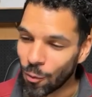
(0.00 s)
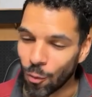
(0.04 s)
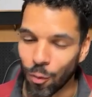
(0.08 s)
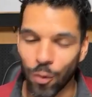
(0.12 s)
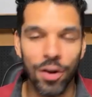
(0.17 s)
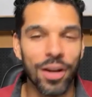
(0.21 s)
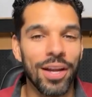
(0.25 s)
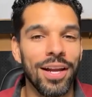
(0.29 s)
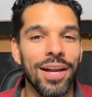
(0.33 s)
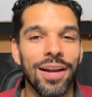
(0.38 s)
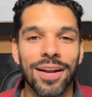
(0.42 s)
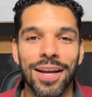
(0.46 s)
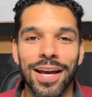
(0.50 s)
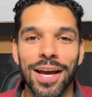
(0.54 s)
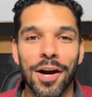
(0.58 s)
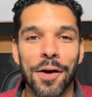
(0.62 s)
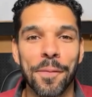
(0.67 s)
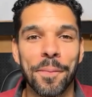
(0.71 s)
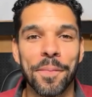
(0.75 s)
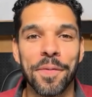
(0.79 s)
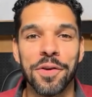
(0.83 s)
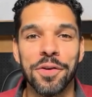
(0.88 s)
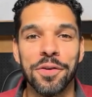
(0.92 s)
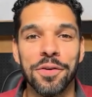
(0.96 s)
We're here to
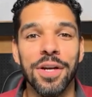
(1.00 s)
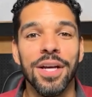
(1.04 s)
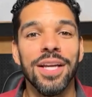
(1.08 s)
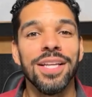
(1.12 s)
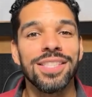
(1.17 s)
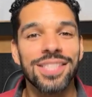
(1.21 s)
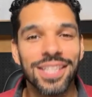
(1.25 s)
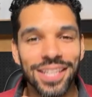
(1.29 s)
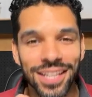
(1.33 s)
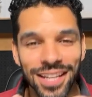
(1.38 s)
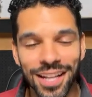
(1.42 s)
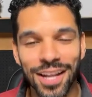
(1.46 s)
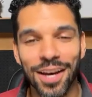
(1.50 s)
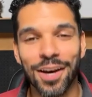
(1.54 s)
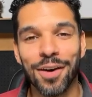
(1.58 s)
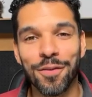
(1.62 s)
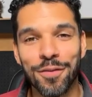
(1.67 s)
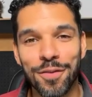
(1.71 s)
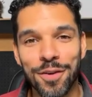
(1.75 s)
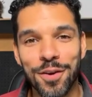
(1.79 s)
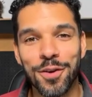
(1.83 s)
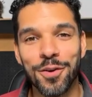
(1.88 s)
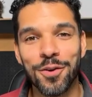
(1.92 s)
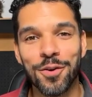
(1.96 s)
help you, to
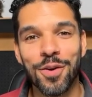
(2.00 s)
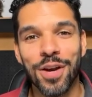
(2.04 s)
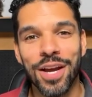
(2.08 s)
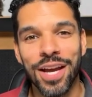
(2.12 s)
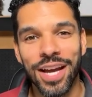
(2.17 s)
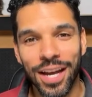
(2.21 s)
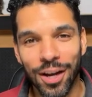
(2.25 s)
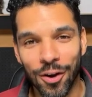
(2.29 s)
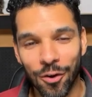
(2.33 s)
love you,